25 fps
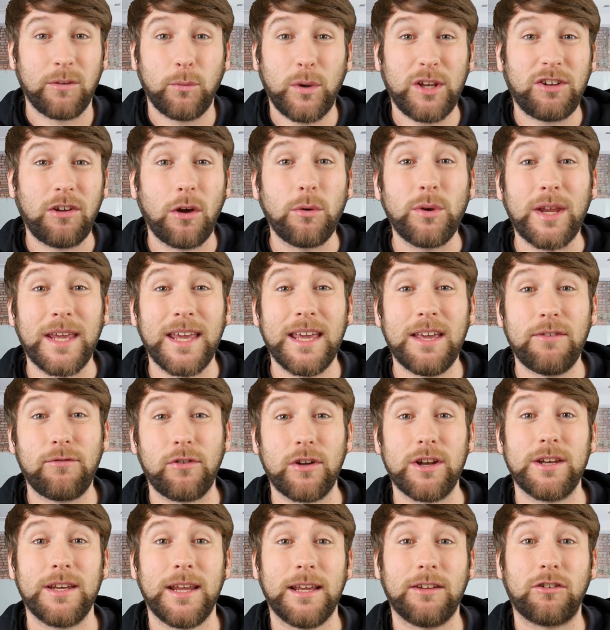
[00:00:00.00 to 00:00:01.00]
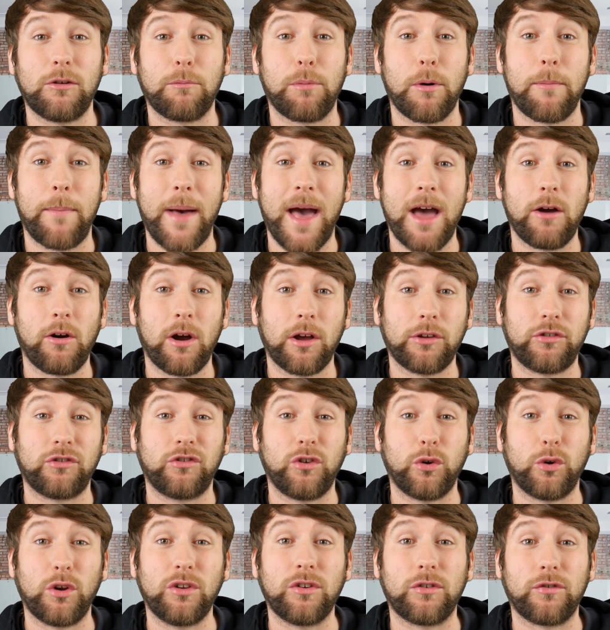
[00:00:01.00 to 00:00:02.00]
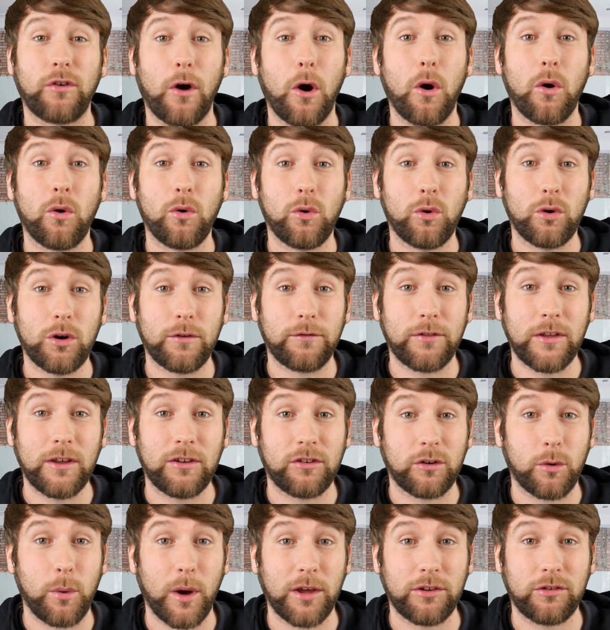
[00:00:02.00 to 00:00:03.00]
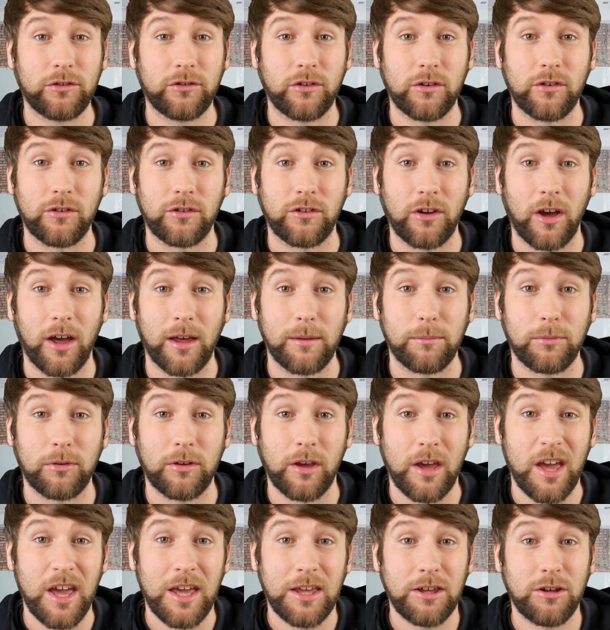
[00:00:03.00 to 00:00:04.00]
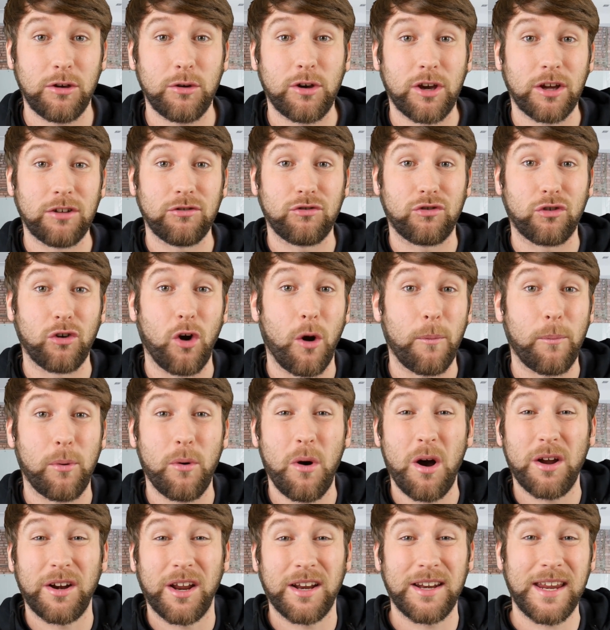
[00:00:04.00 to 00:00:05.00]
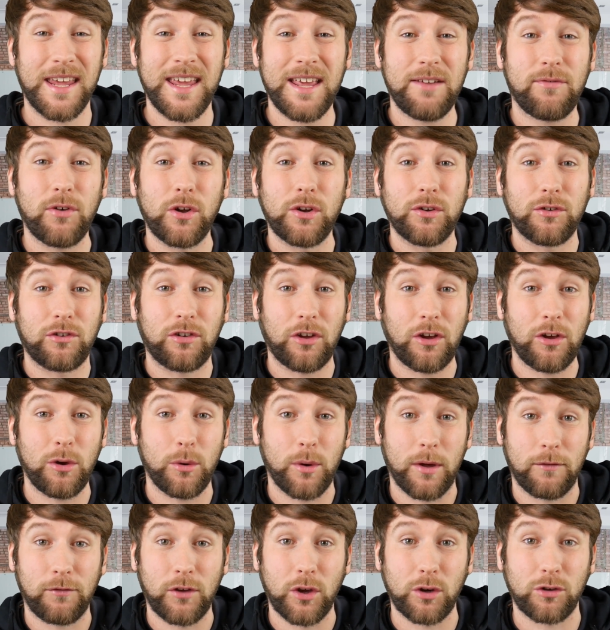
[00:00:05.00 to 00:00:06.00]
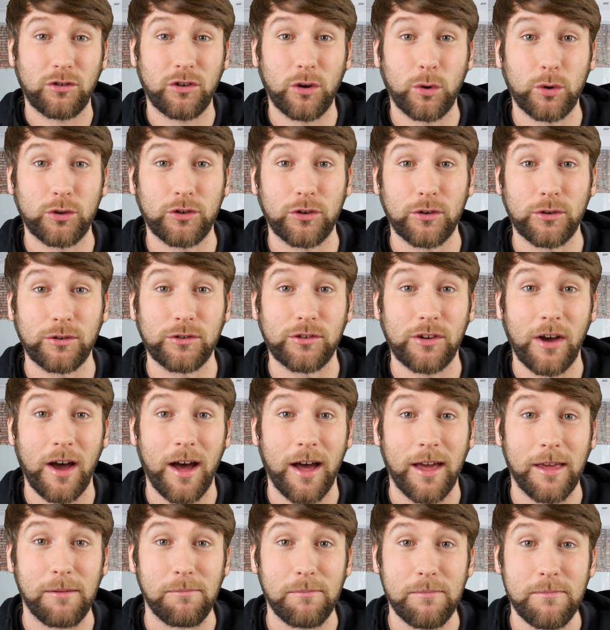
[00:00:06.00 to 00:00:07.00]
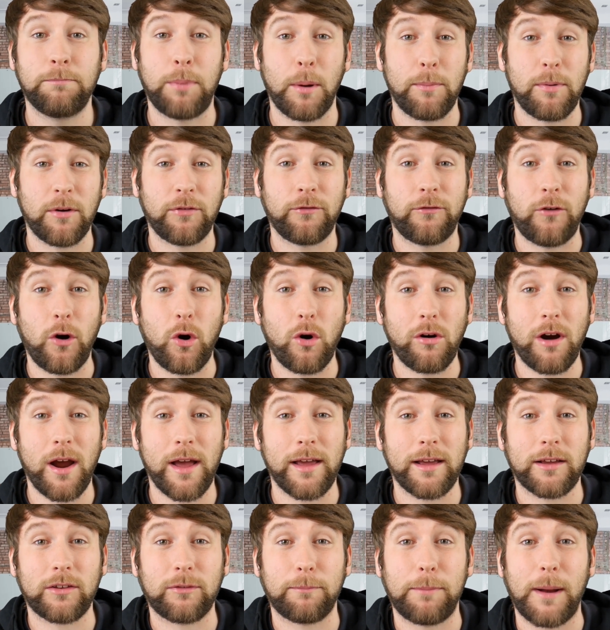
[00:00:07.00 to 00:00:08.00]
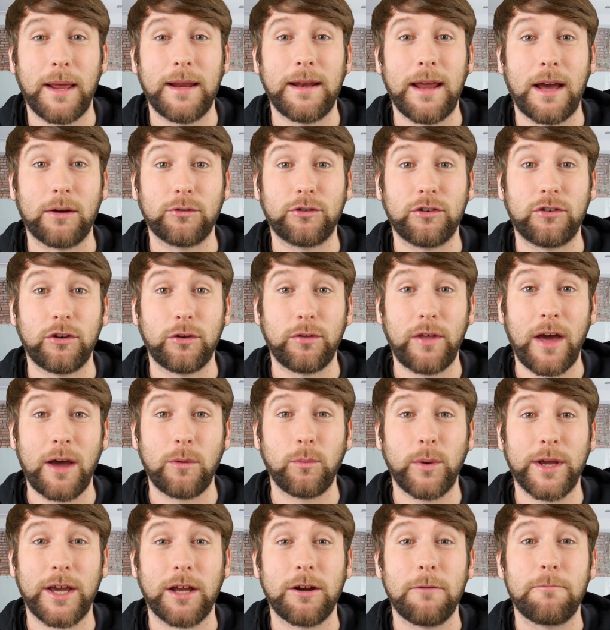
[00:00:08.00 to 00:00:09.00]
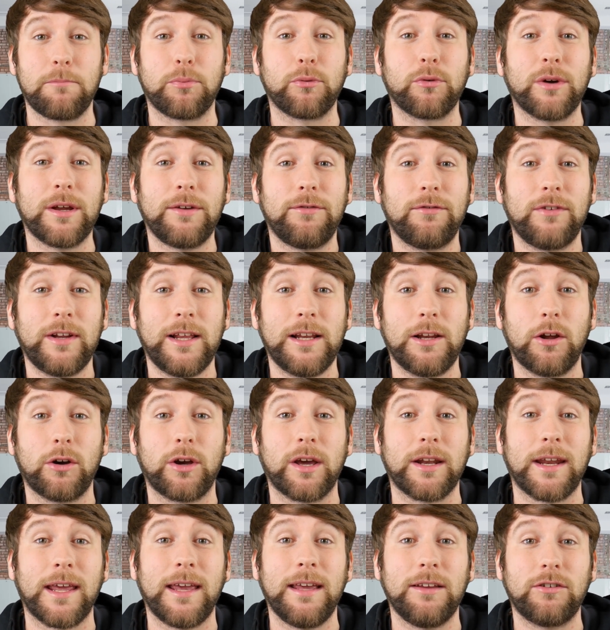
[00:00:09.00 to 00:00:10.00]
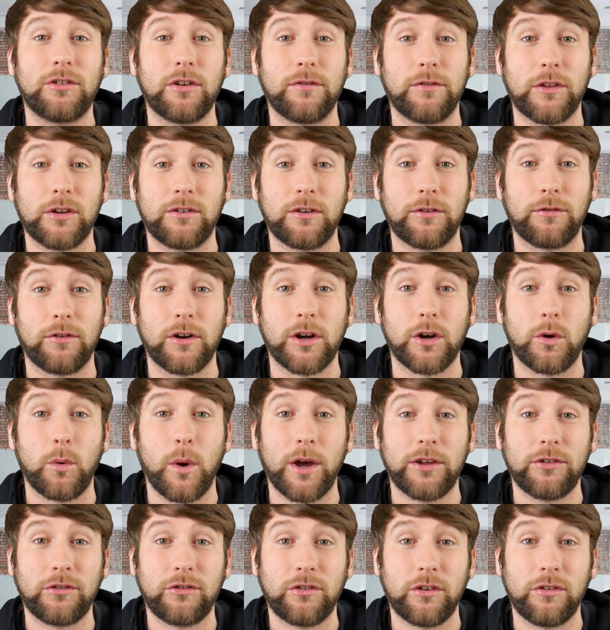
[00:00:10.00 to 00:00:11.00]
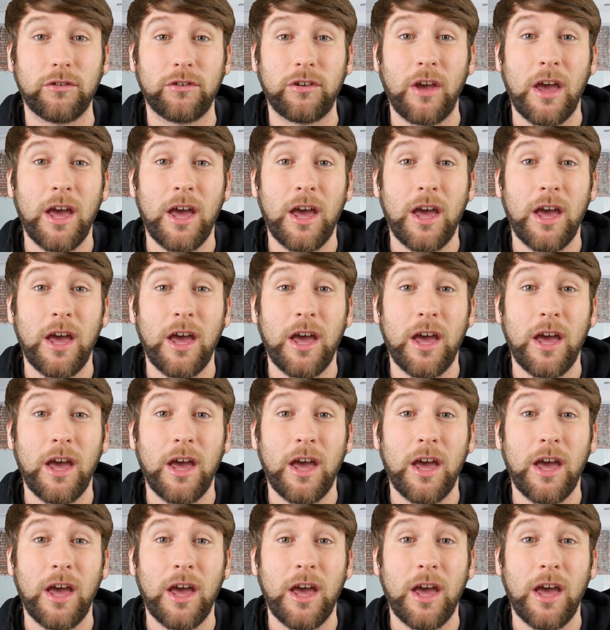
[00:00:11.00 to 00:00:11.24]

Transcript: we don't even need to prepare our students for all of these question types. You can drop 1 and even 2 if you're short on time. But before I explain how to do that, we're going to briefly look at each of the different questions